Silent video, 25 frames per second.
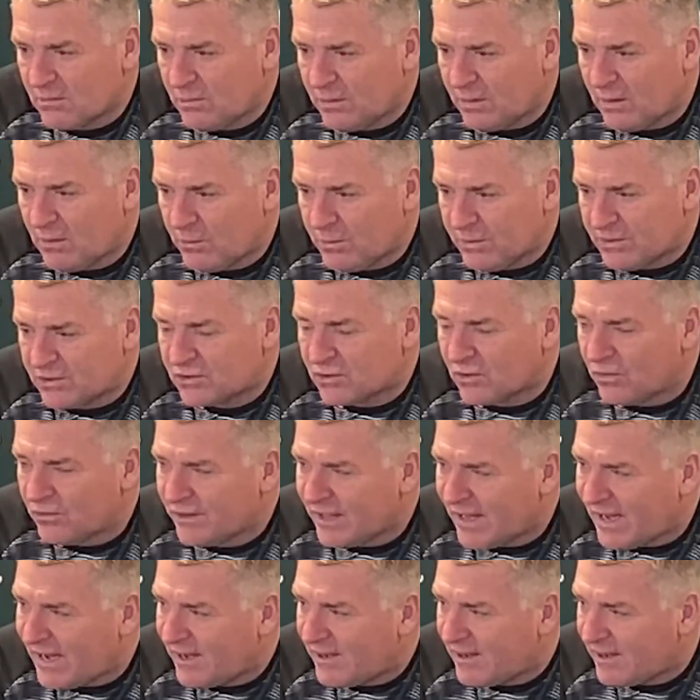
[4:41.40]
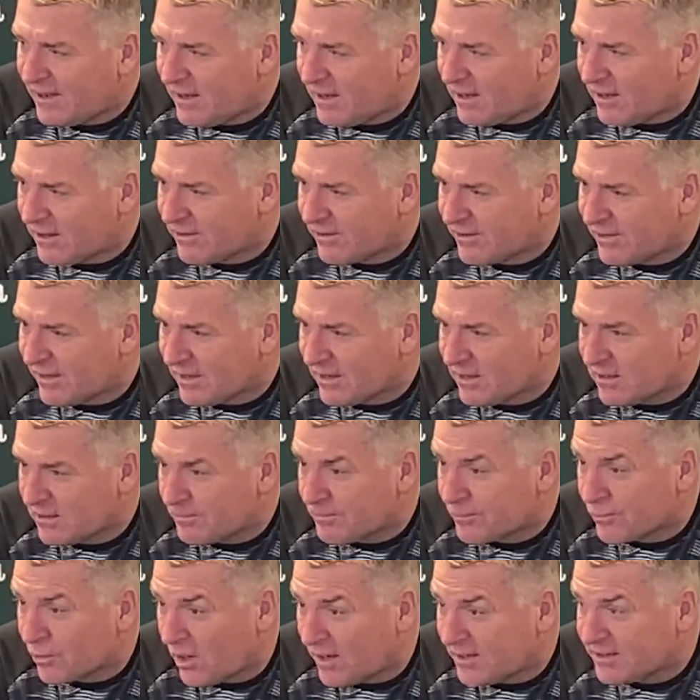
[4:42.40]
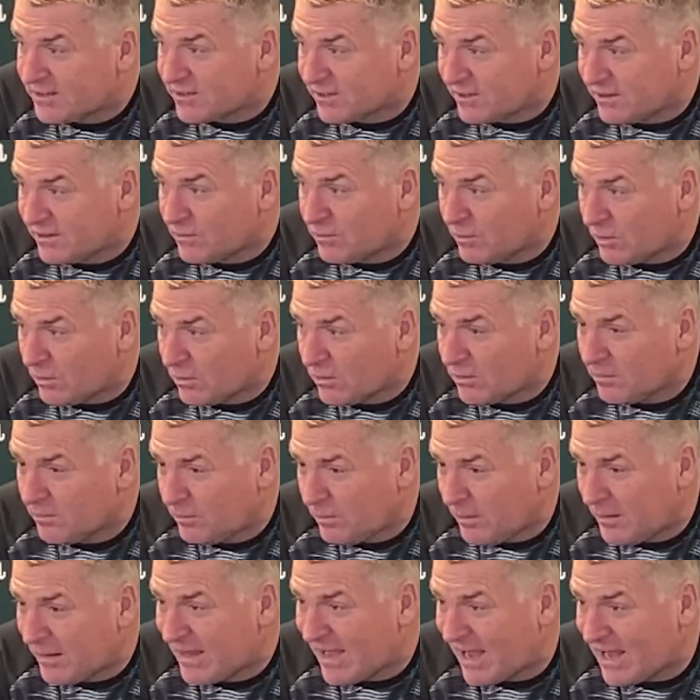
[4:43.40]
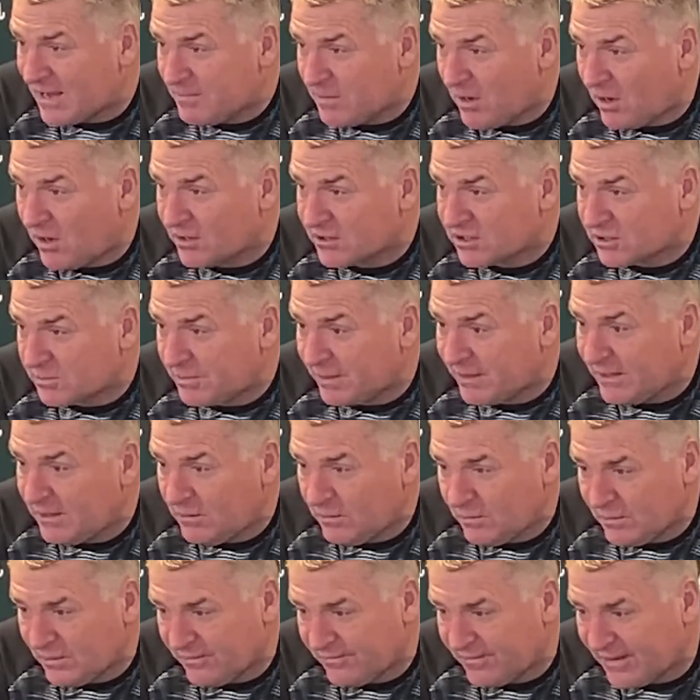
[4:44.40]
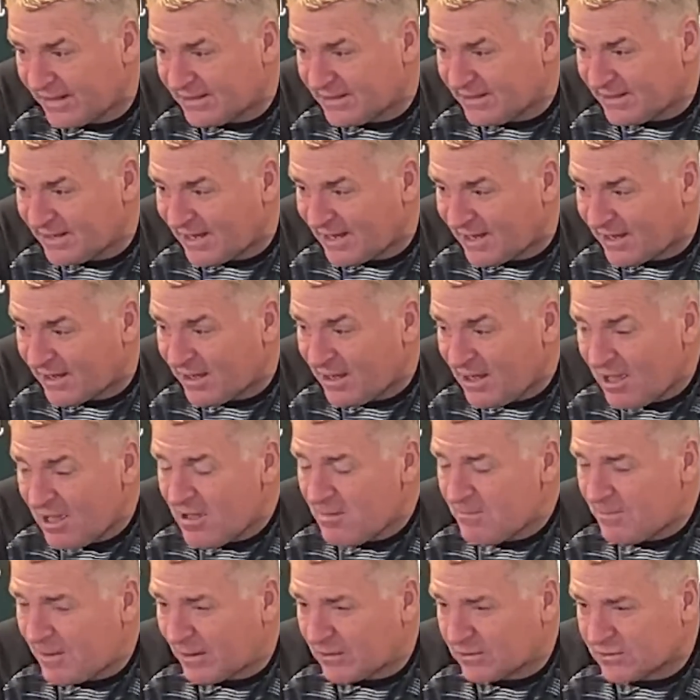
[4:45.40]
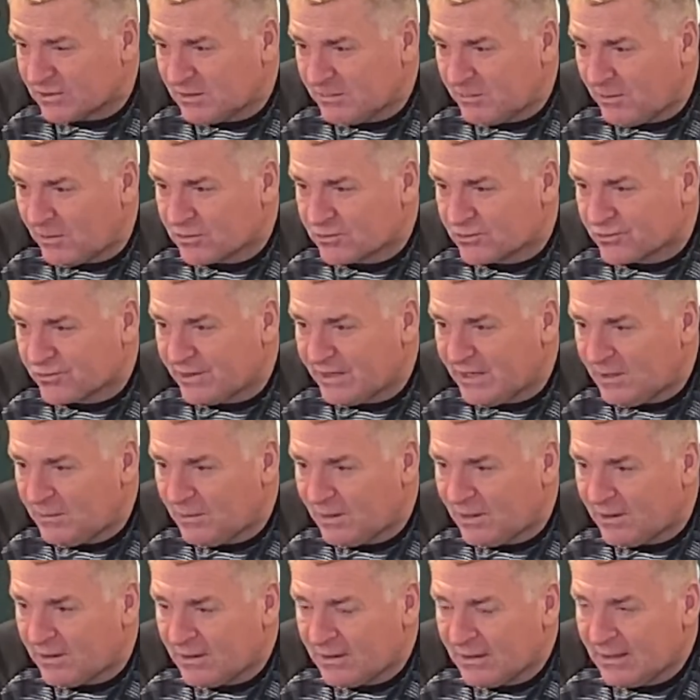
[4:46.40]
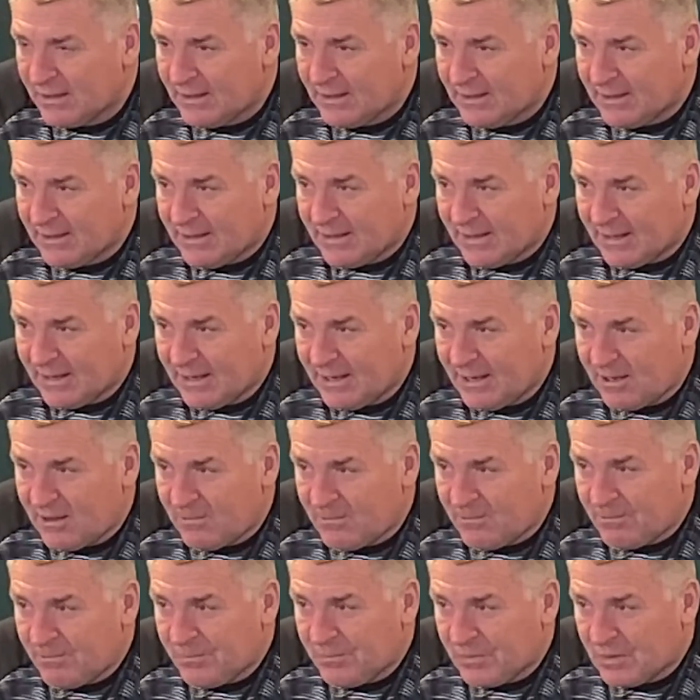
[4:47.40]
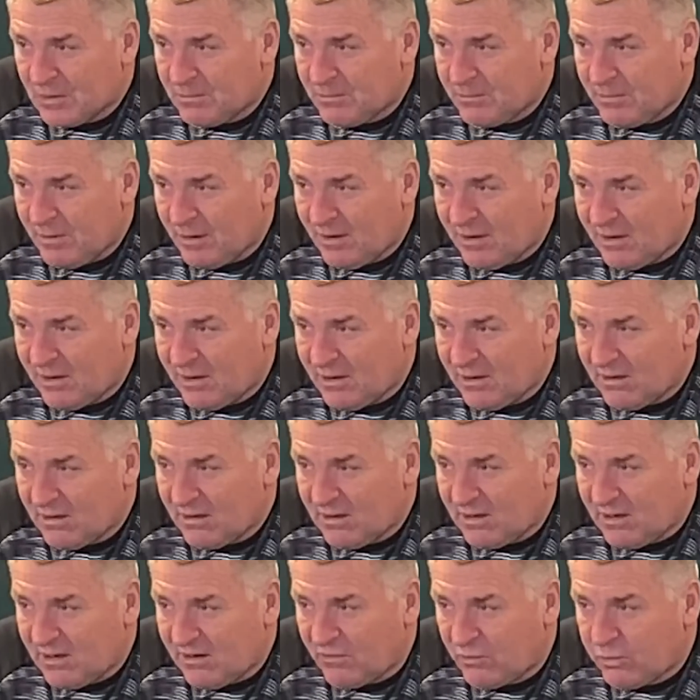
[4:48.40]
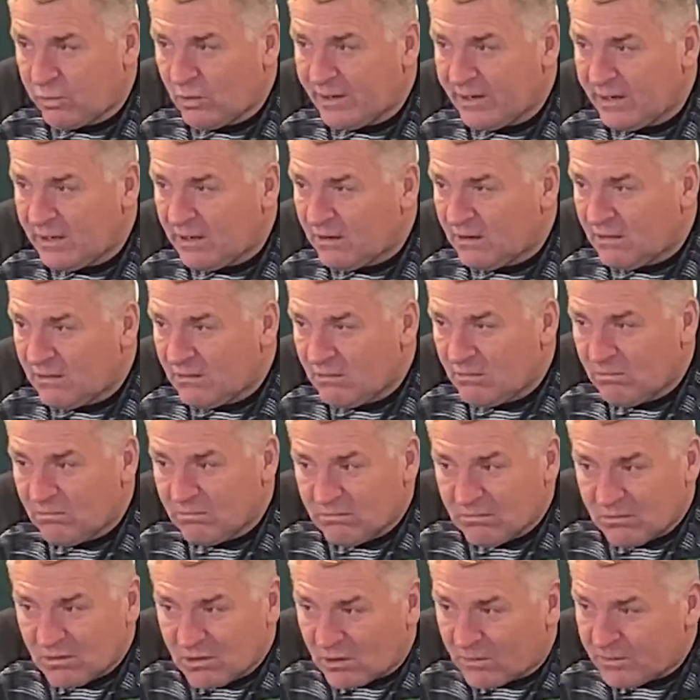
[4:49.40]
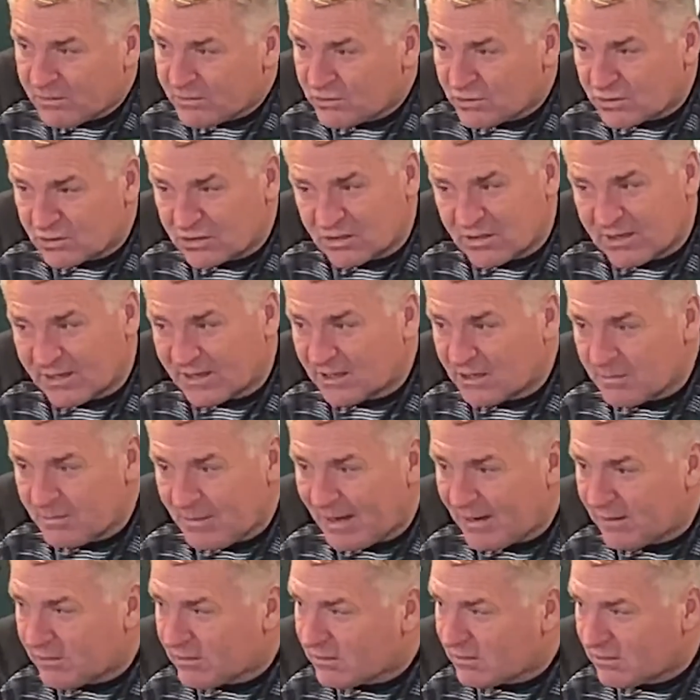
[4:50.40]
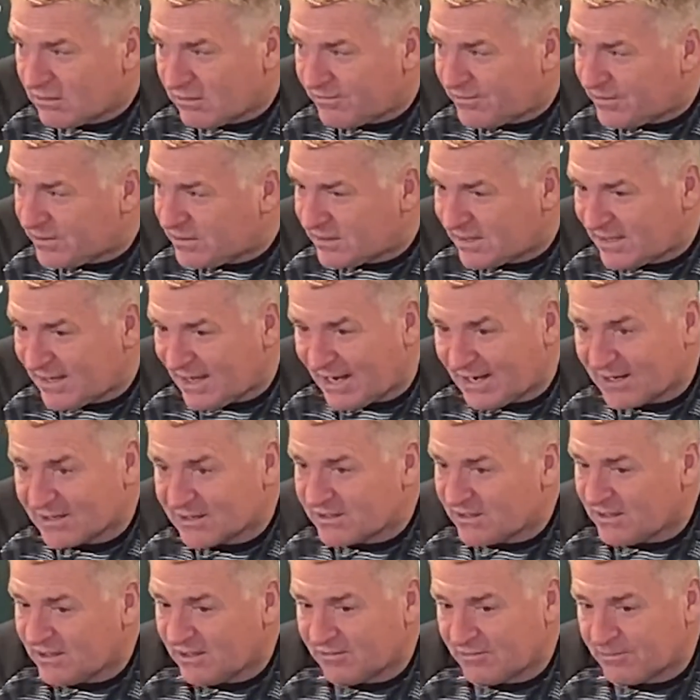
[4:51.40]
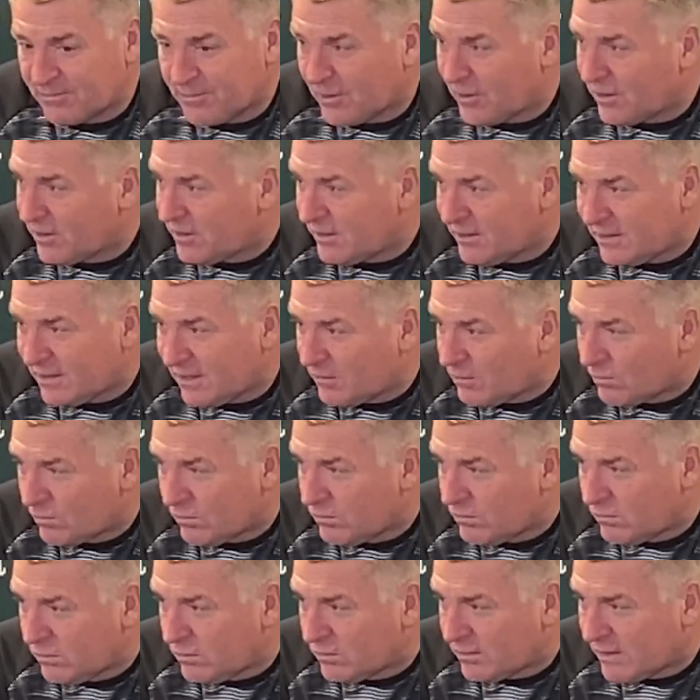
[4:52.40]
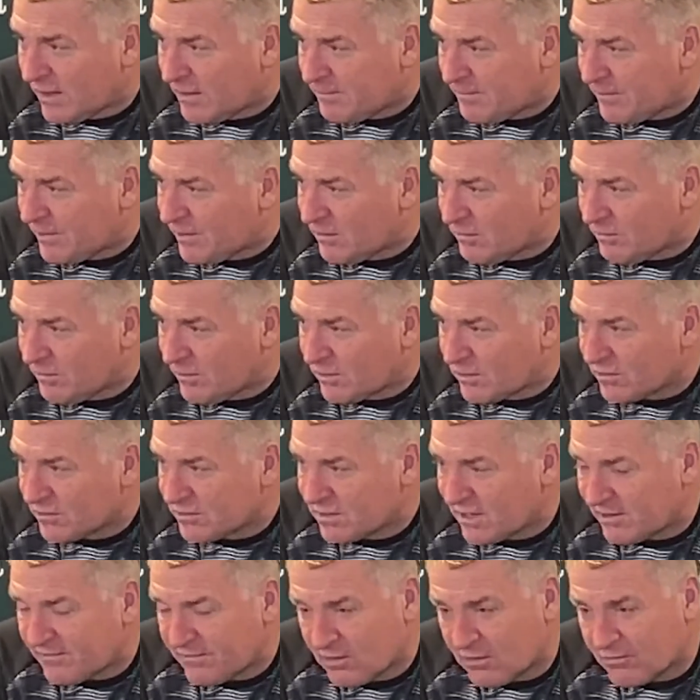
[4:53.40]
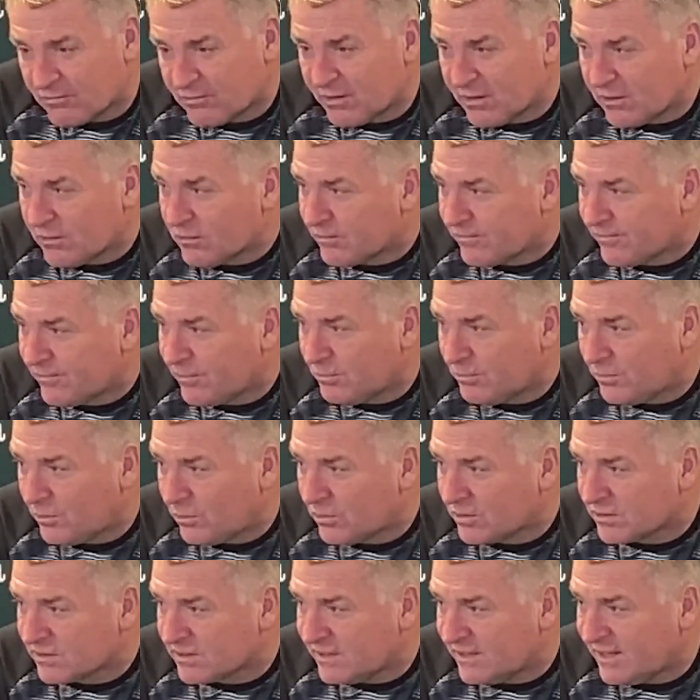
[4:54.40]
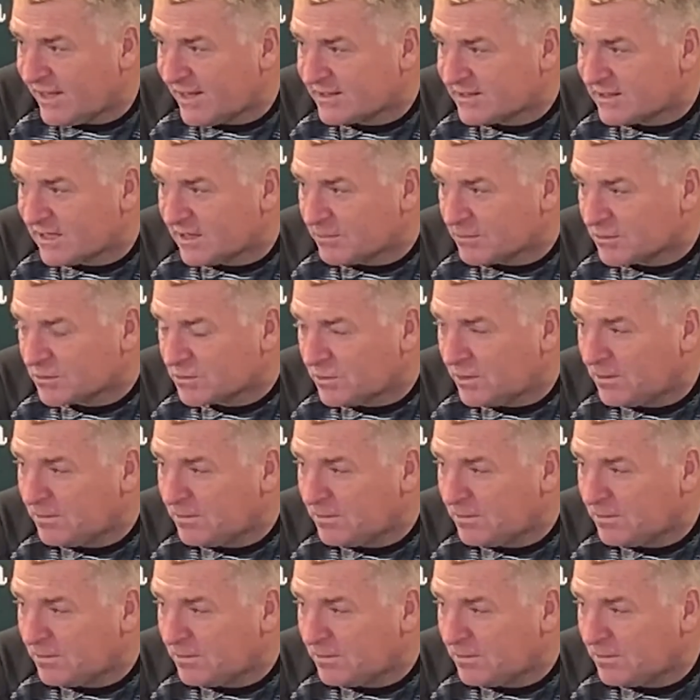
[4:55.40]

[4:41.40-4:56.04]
We saw that, I think, at Brighton, that we became hard to beat. We defended our penalty box really well. But if we go and just think about the physicality of Burnley, then we'll get beat, because they've got really good footballers in their team as